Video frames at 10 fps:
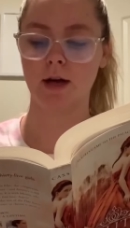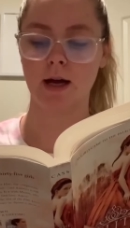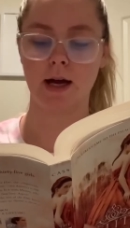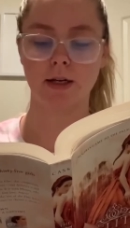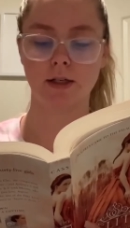
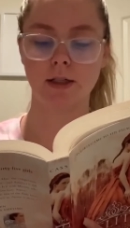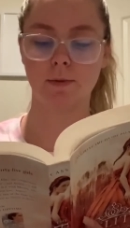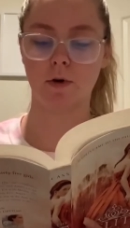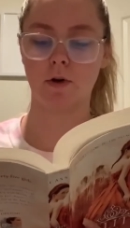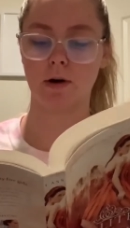As she
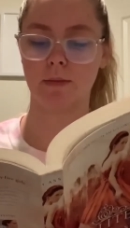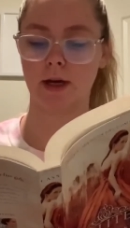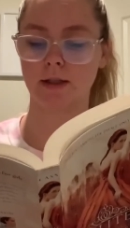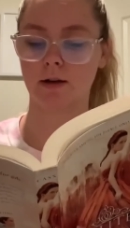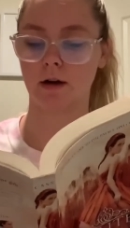spoke, a
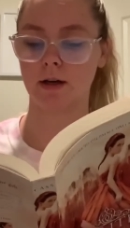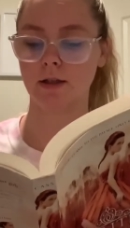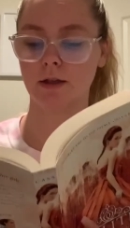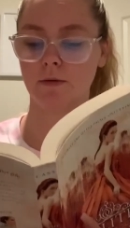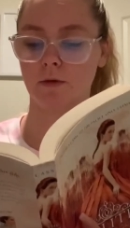maid scurried
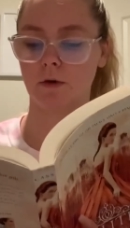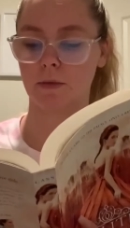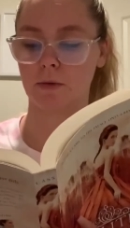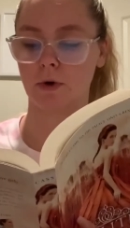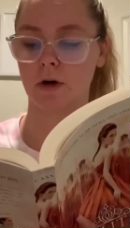into the room
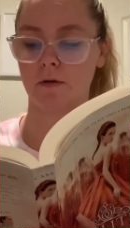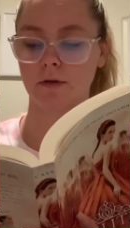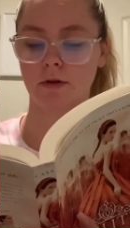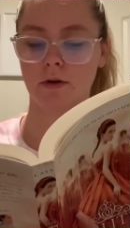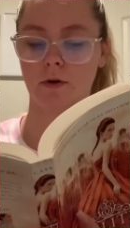and ran over
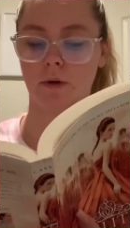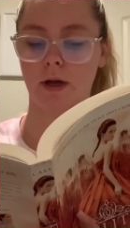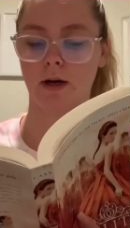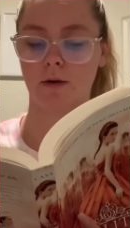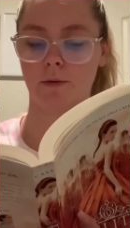to the queen,